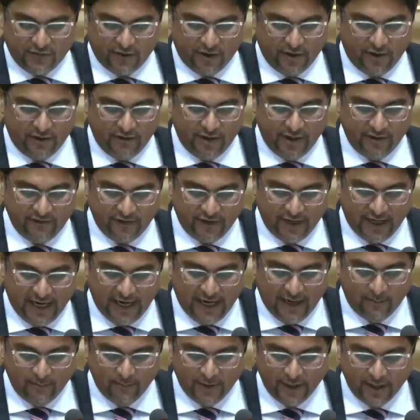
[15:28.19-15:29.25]
for a river
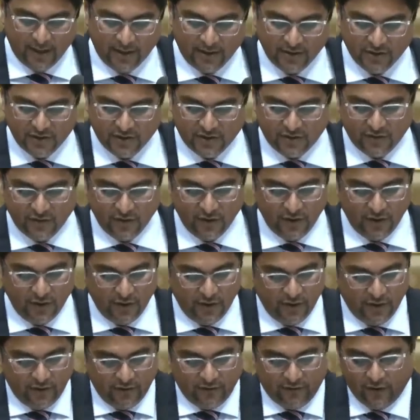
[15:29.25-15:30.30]
ambulance
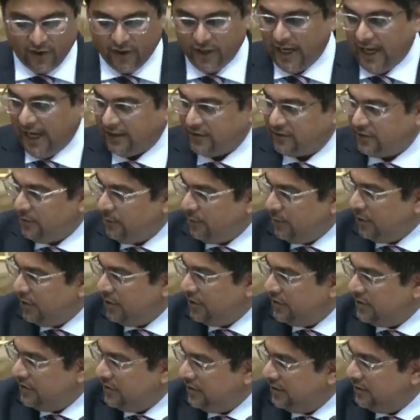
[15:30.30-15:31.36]
for that
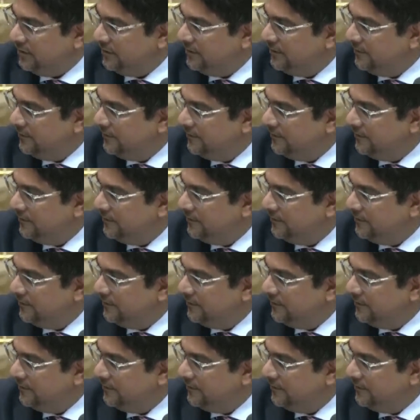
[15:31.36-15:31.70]
community.